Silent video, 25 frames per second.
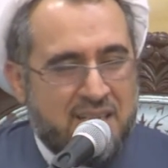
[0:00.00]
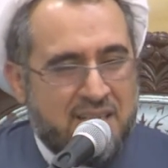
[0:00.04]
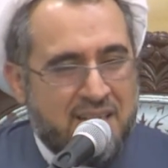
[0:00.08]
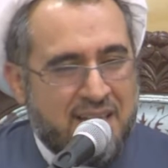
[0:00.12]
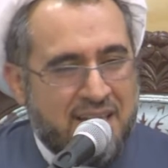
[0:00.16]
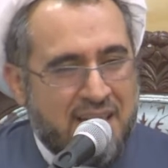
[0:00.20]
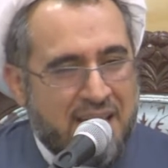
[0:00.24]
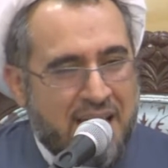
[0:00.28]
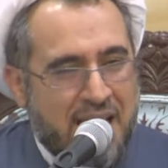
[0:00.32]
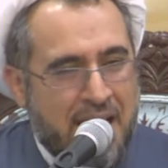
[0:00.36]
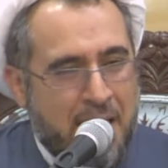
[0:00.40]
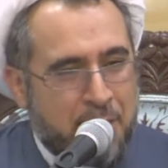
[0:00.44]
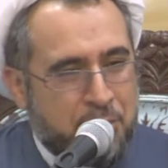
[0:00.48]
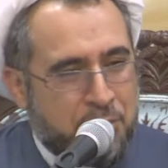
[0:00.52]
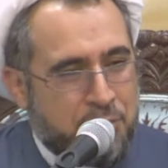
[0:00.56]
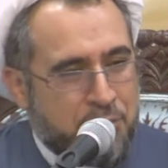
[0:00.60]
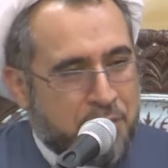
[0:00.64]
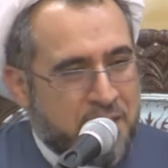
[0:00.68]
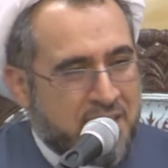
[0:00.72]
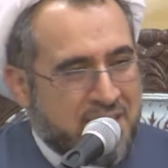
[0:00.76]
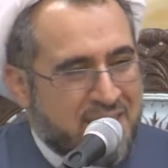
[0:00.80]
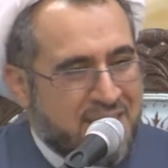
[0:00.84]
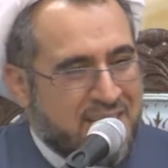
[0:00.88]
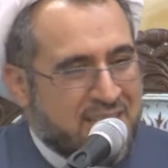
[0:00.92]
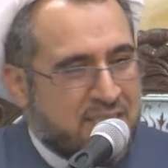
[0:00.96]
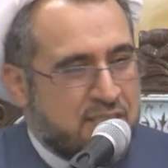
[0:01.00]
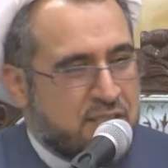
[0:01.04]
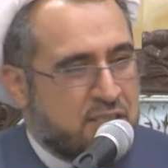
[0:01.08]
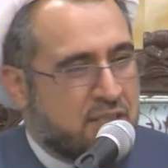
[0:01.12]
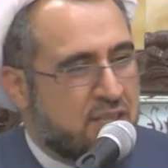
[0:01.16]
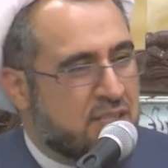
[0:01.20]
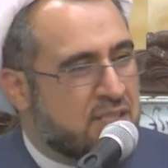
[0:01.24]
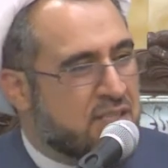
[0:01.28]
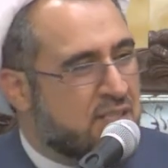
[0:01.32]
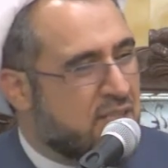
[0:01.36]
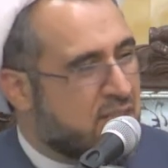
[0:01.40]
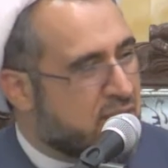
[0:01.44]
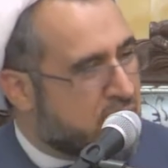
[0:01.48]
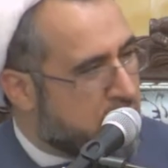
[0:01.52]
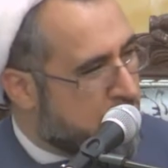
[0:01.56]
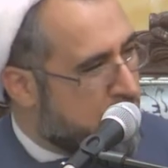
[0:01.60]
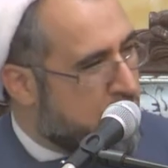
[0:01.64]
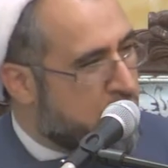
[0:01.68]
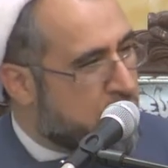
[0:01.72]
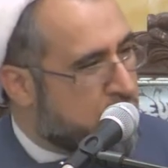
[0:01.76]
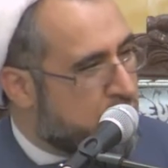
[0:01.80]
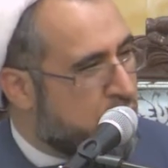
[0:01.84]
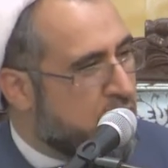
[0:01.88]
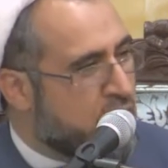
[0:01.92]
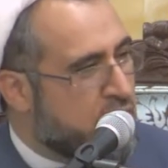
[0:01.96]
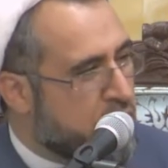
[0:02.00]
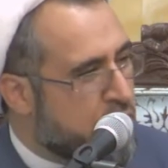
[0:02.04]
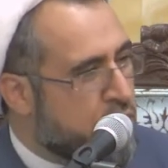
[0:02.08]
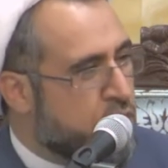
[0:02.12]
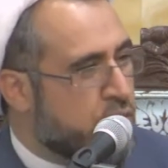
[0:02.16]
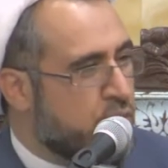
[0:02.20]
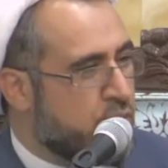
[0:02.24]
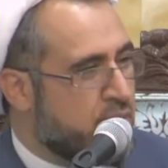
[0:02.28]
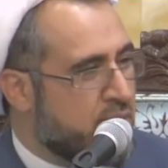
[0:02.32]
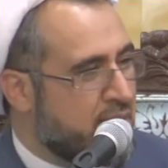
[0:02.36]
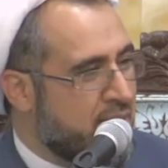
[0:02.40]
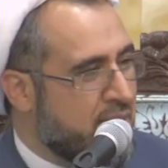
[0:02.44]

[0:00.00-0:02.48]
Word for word: apparently these are contradictory.